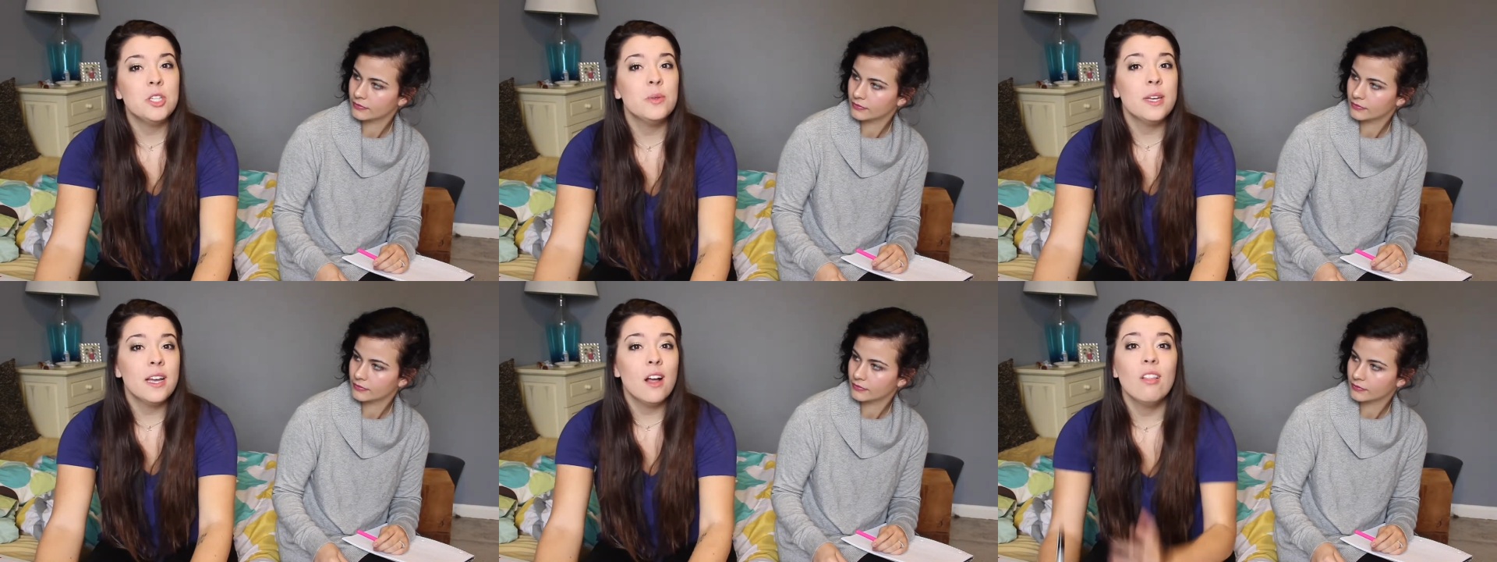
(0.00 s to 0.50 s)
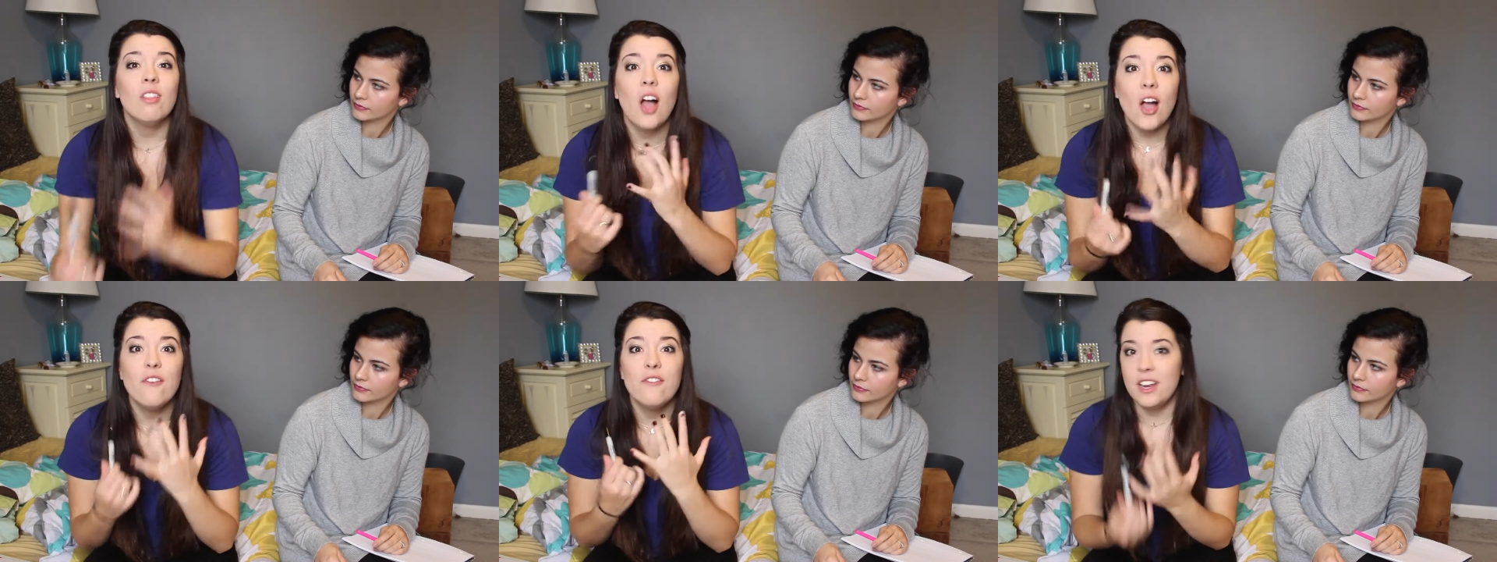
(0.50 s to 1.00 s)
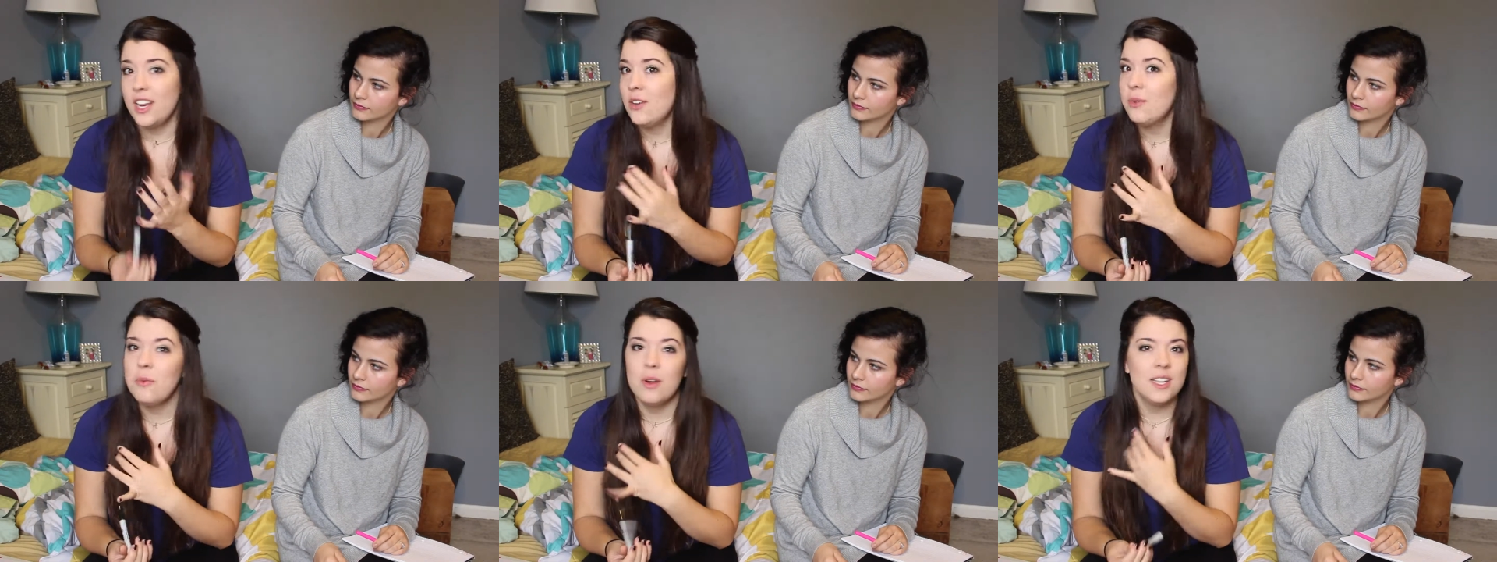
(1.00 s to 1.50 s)
Speaker 1: doing a lot of
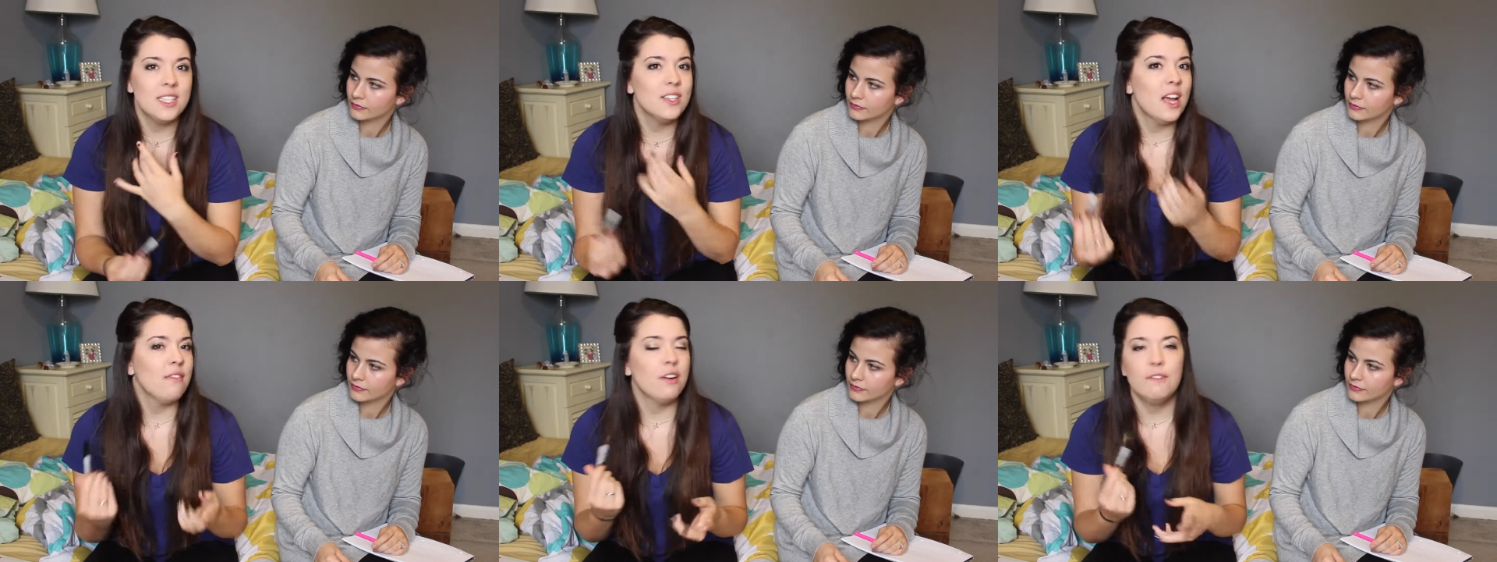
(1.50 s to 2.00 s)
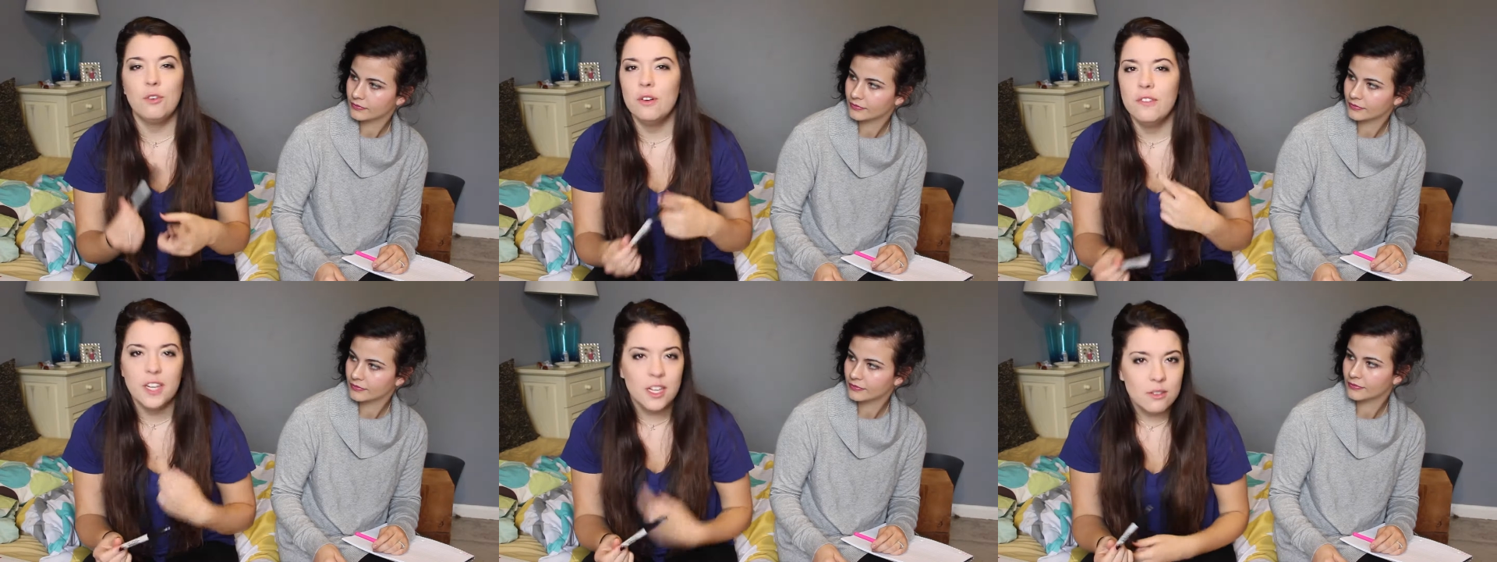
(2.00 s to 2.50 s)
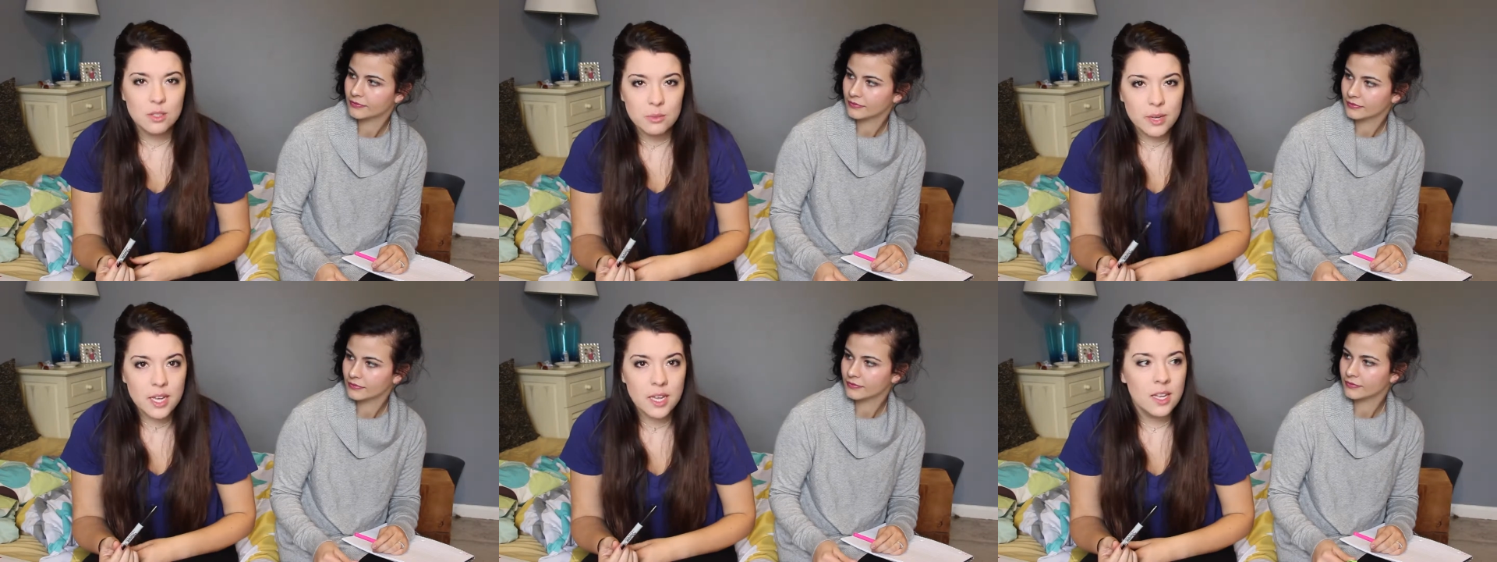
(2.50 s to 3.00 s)
video. We want to still have our four videos
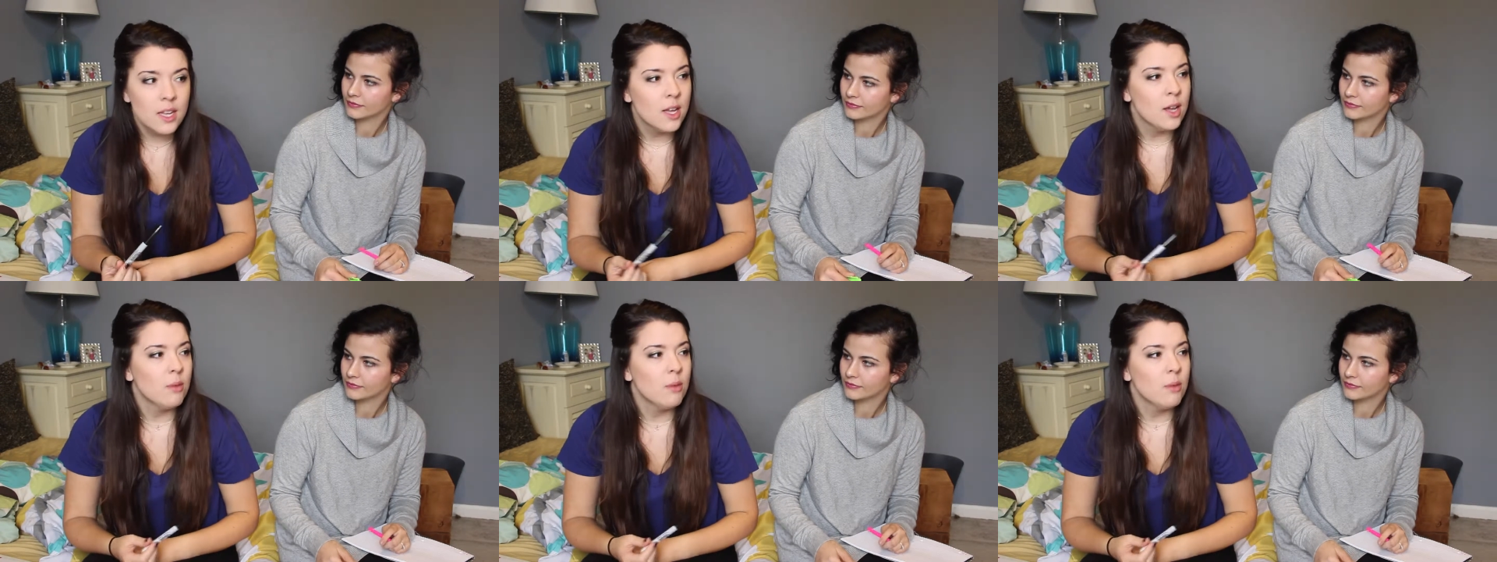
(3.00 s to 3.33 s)
a week,